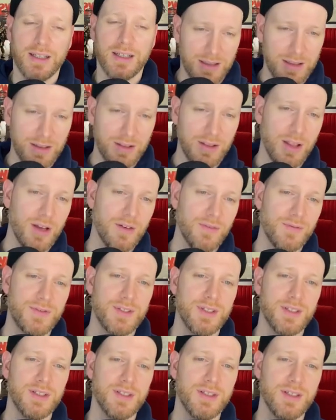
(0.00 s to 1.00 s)

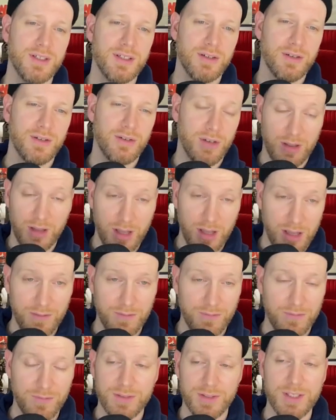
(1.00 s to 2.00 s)
loved or
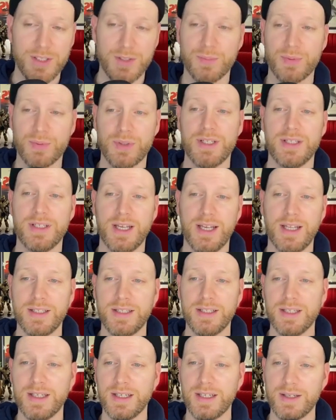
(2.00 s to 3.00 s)
love this print.
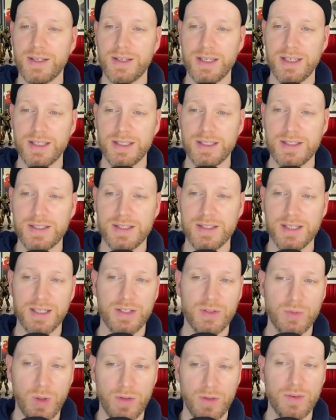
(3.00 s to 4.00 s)
And uh, it's a
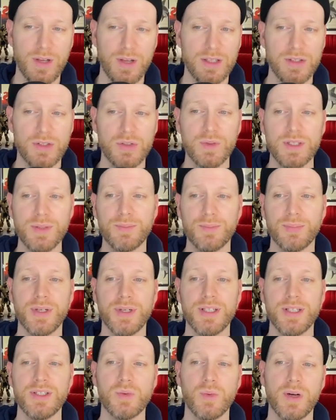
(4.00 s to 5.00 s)
twelve color screen
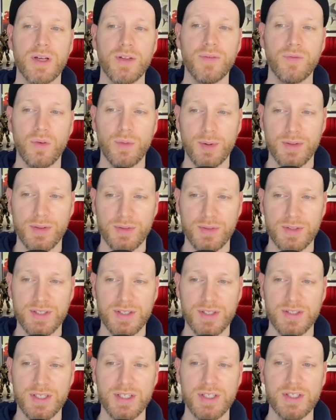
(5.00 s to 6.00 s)
print, twenty-four by
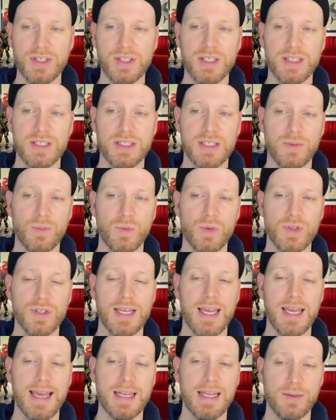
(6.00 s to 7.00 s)
thirty-six inches. It was
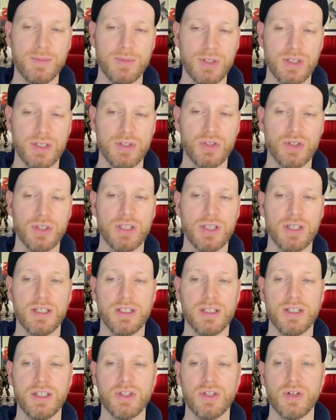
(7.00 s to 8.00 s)
a hand number edition,
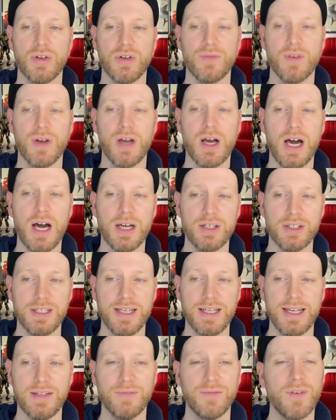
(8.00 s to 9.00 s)
edition of one hundred
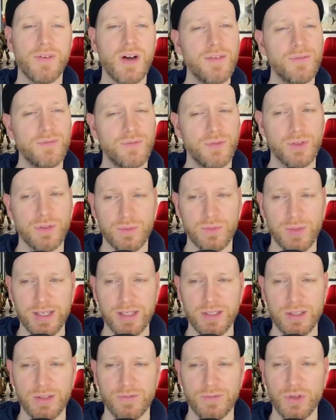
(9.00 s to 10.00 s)
eighty-five for the
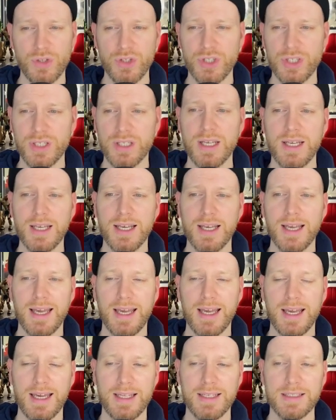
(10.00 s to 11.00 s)
regular version.
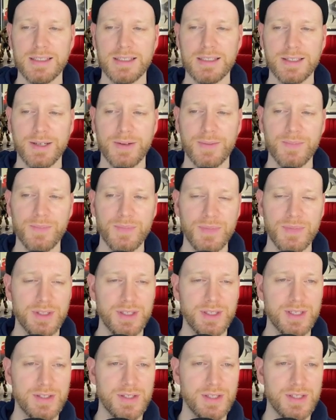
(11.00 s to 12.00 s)
And um,
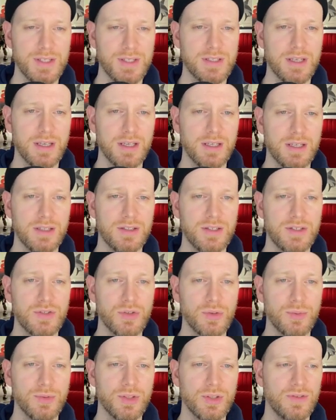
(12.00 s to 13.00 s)
this is
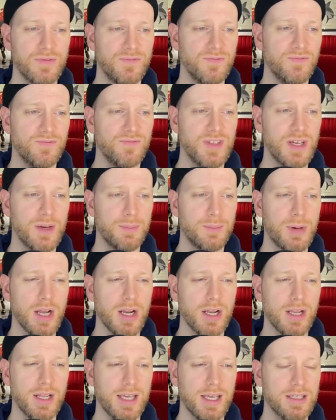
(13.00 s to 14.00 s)
distributed via
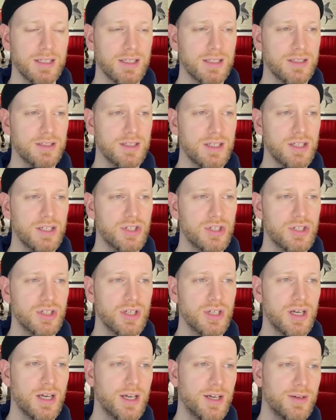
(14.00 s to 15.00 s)
Bottleneck and Ish,
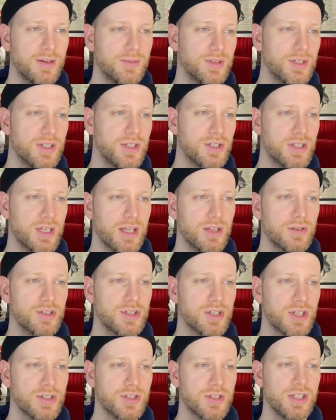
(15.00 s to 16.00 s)
um, the Ish Gallery,
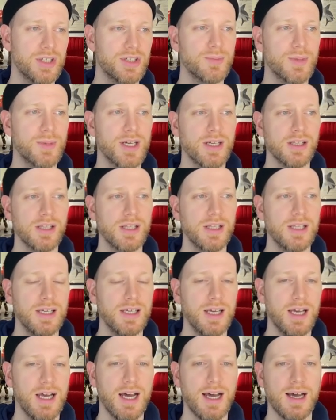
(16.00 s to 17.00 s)
Justin Ishmael,
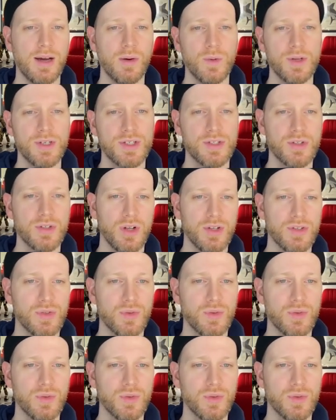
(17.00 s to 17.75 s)
uh, which is also